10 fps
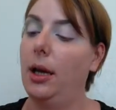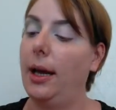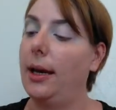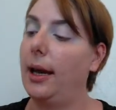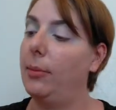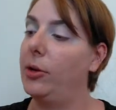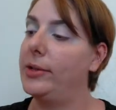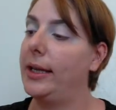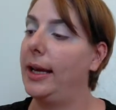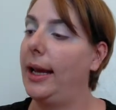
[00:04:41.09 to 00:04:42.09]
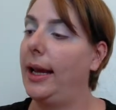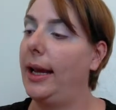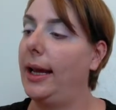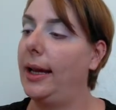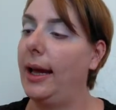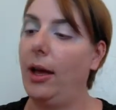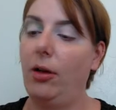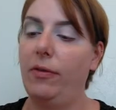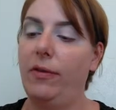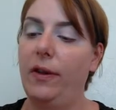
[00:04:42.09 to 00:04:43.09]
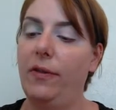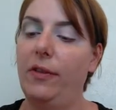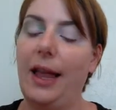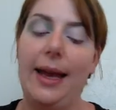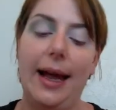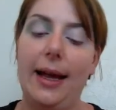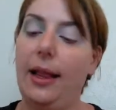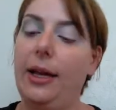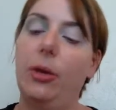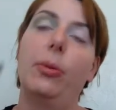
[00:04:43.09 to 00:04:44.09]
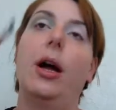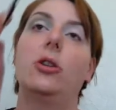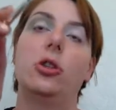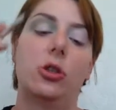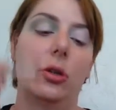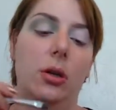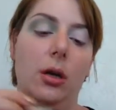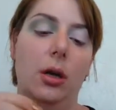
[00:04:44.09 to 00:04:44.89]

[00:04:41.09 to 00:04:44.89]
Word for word: And I'm using a e.l.f. flat eyeliner brush.